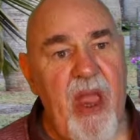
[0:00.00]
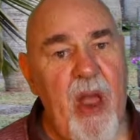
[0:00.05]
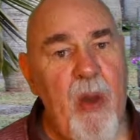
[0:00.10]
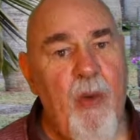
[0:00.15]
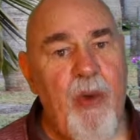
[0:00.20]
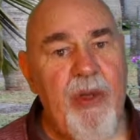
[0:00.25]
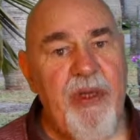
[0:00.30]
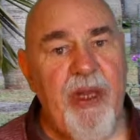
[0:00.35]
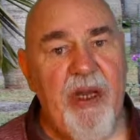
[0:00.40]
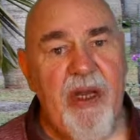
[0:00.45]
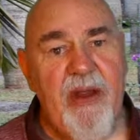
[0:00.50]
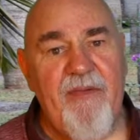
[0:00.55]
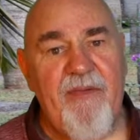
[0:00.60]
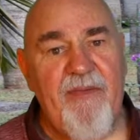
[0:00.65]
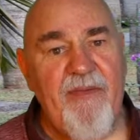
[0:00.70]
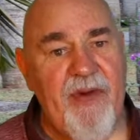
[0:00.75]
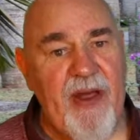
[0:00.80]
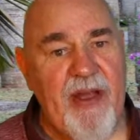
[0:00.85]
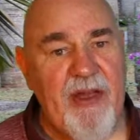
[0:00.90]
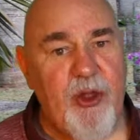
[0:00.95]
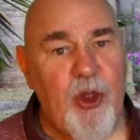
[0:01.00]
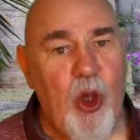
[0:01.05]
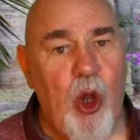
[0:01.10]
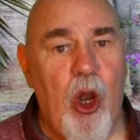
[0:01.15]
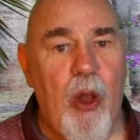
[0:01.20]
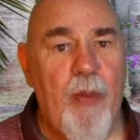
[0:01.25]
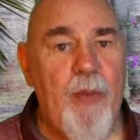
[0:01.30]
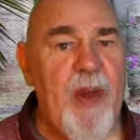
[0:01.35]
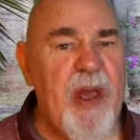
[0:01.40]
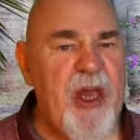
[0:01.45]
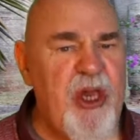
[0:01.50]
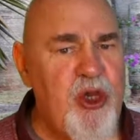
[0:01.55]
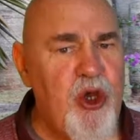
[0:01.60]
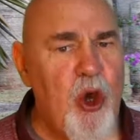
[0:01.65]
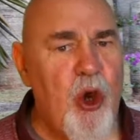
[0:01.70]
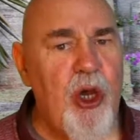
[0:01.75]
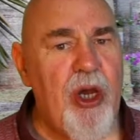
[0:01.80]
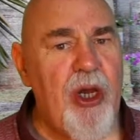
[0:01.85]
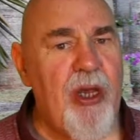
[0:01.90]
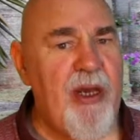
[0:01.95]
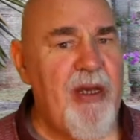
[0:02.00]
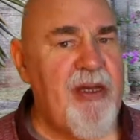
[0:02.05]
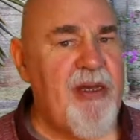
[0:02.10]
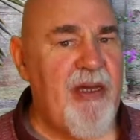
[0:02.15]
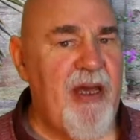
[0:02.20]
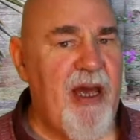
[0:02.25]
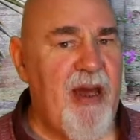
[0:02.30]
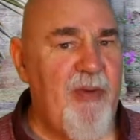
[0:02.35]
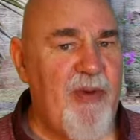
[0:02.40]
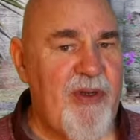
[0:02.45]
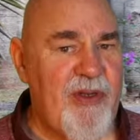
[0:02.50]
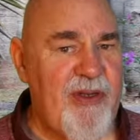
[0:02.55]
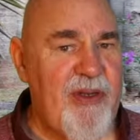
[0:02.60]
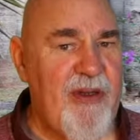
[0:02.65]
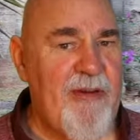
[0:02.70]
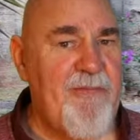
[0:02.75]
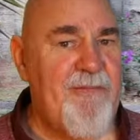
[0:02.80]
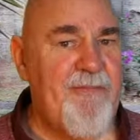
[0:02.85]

I'm wondering if a dollop of yoghurt in that would